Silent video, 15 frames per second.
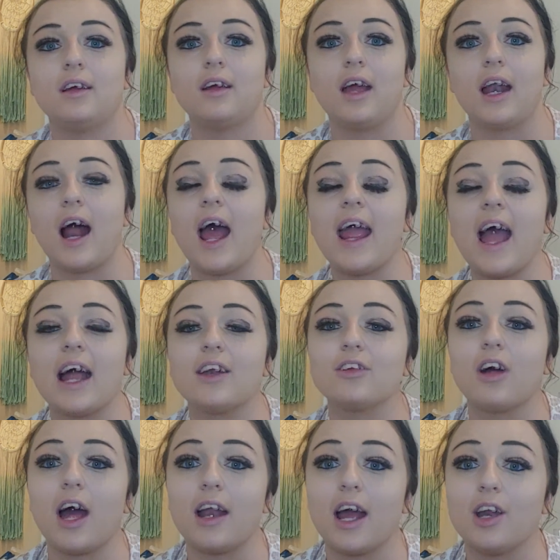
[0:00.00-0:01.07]
And
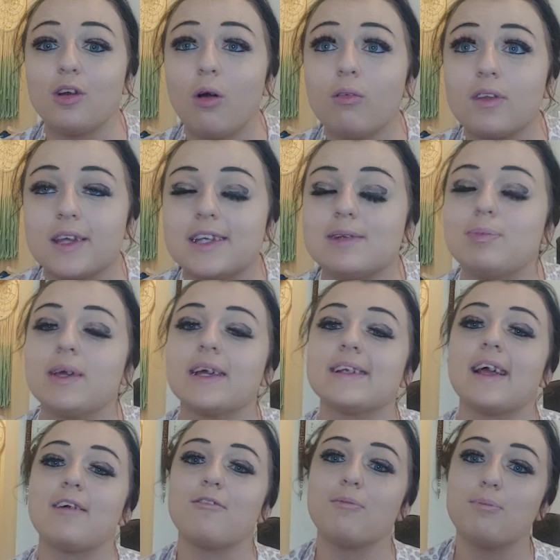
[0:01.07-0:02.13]
I know this because
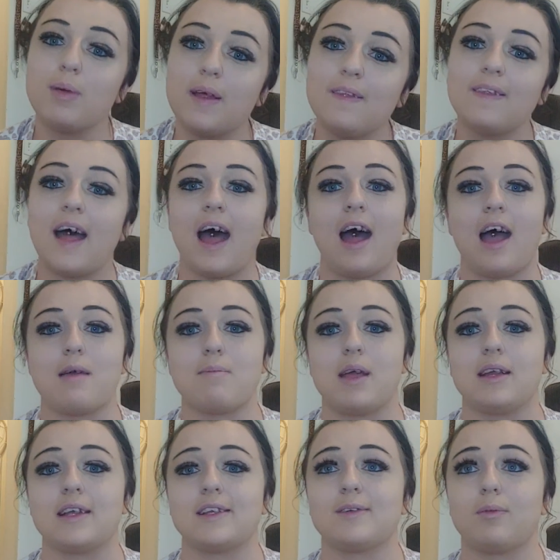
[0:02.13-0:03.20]
I've been that high
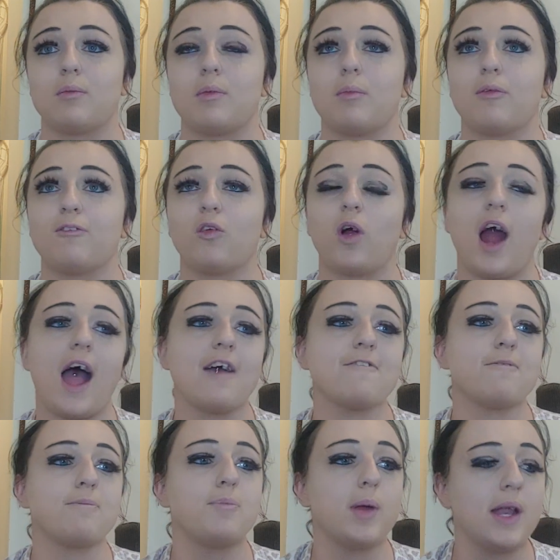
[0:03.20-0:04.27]
maintenance woman before.
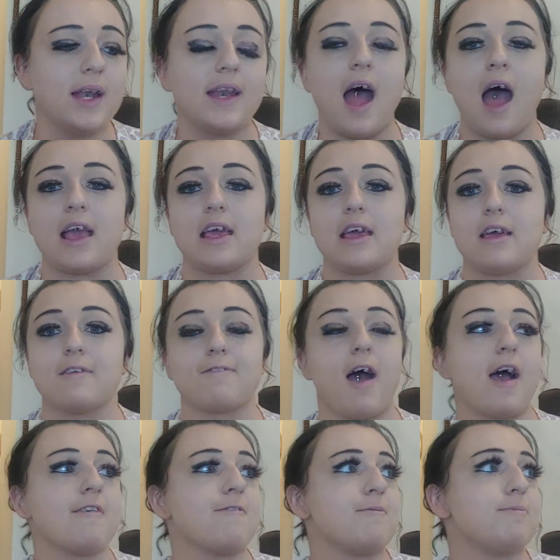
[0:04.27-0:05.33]
I've been naive.
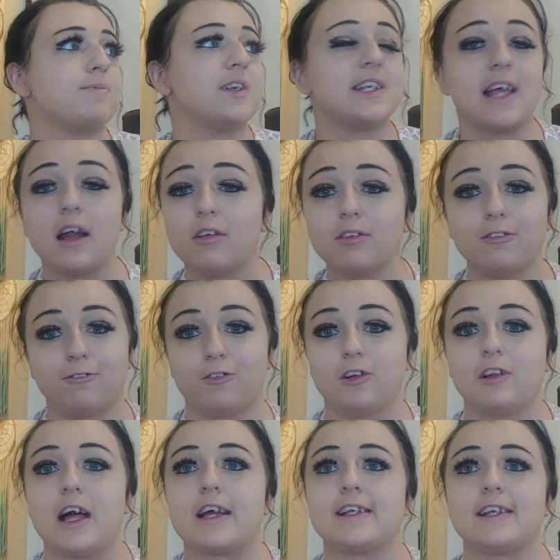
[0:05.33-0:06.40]
I've settled for
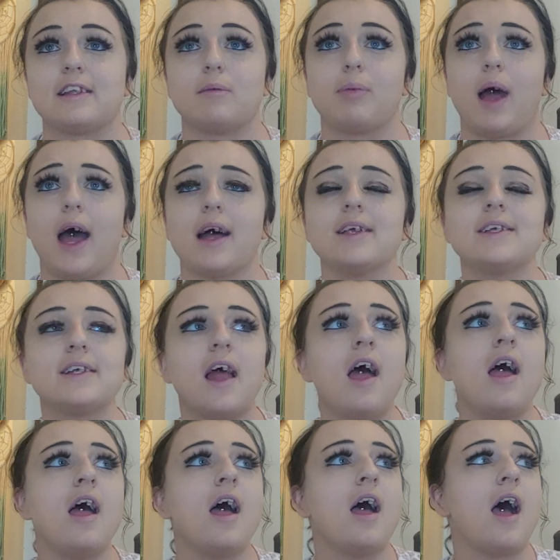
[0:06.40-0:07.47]
less in the past.
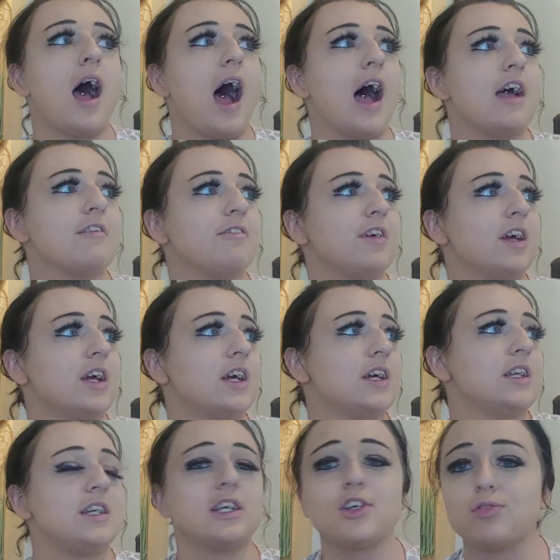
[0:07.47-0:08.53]
I've
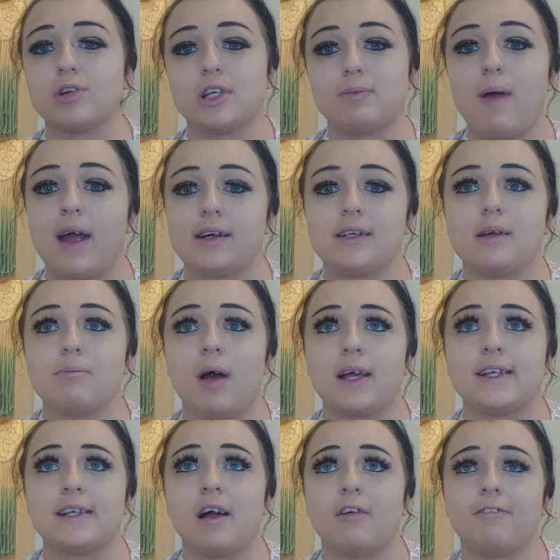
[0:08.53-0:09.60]
disrespected
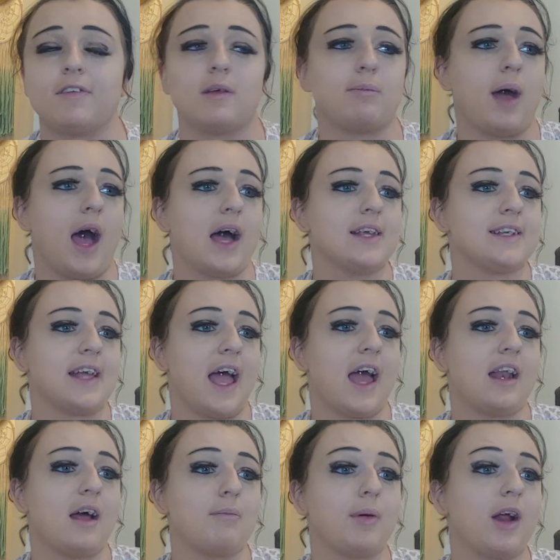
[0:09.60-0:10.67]
myself in the past,
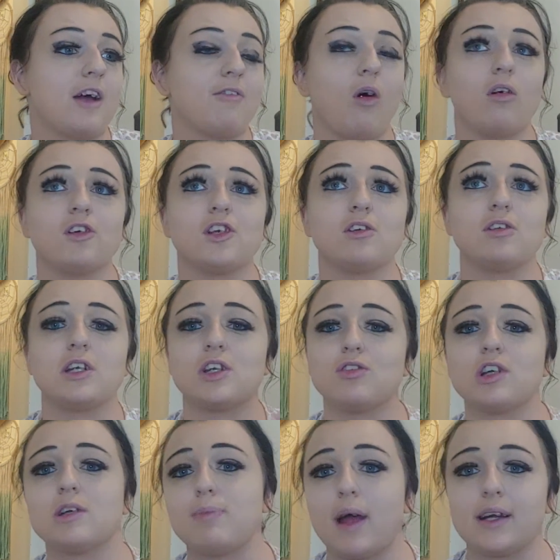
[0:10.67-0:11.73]
but I've also
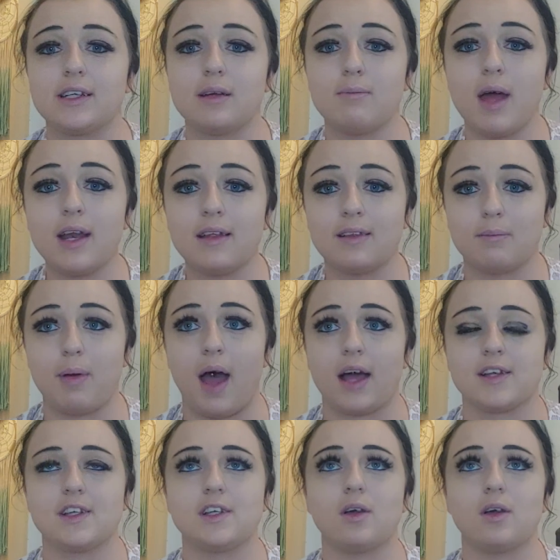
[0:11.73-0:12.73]
disrespected men in the past.